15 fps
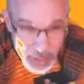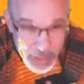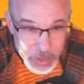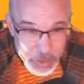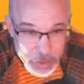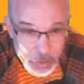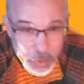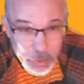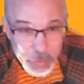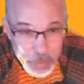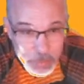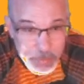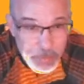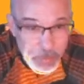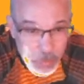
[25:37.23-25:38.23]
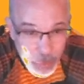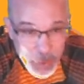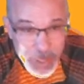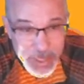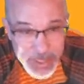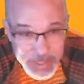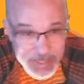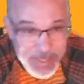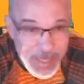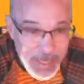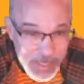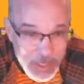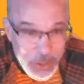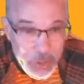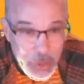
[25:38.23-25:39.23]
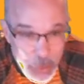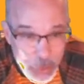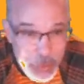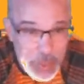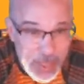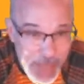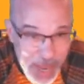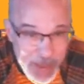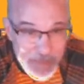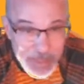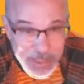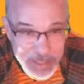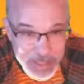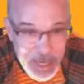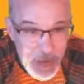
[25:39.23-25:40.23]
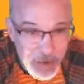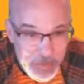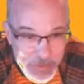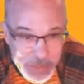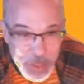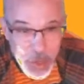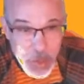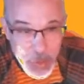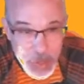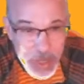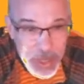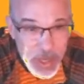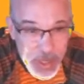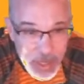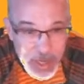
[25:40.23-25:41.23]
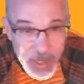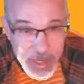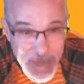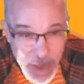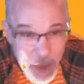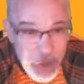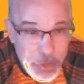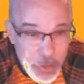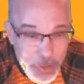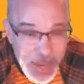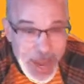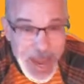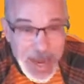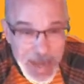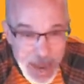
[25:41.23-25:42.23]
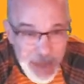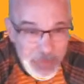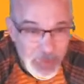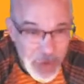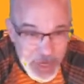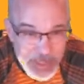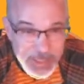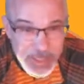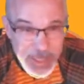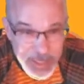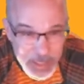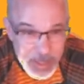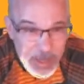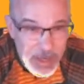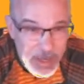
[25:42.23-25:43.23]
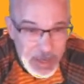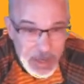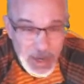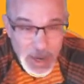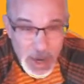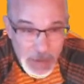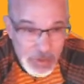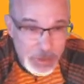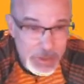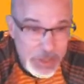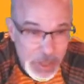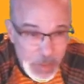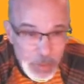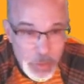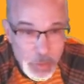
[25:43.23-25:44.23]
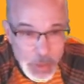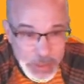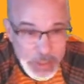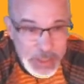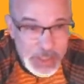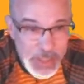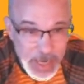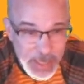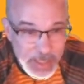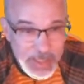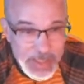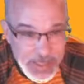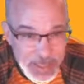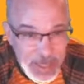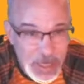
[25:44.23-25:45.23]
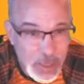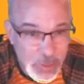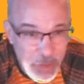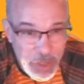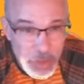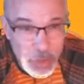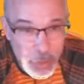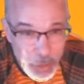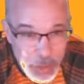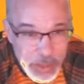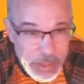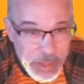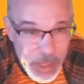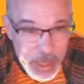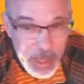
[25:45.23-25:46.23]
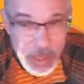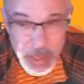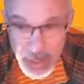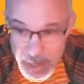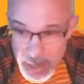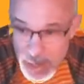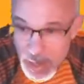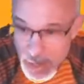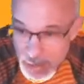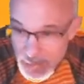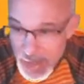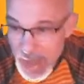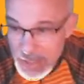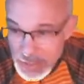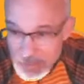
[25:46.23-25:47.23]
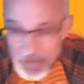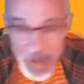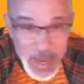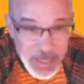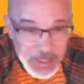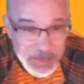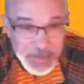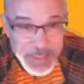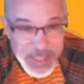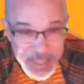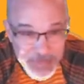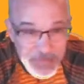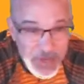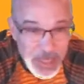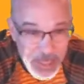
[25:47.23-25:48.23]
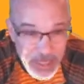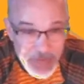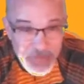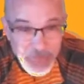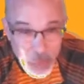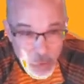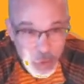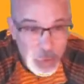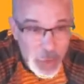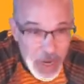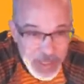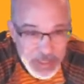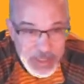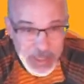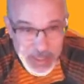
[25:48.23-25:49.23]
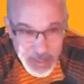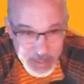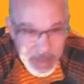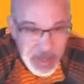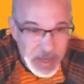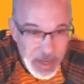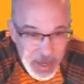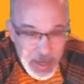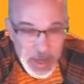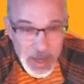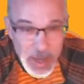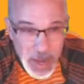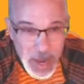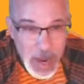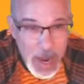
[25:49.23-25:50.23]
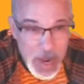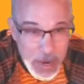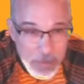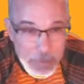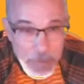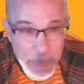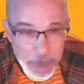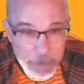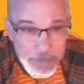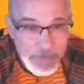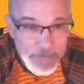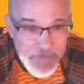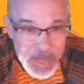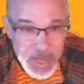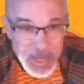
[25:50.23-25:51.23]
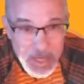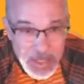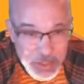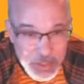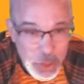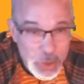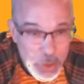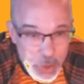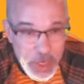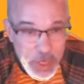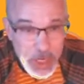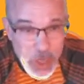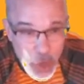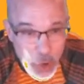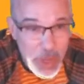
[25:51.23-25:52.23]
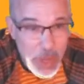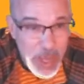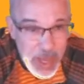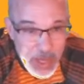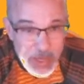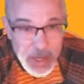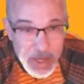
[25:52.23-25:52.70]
to bring this into the game itself. So now you can have racing, and there's some courses like the City Crit course that's made specifically for racing. So you can go in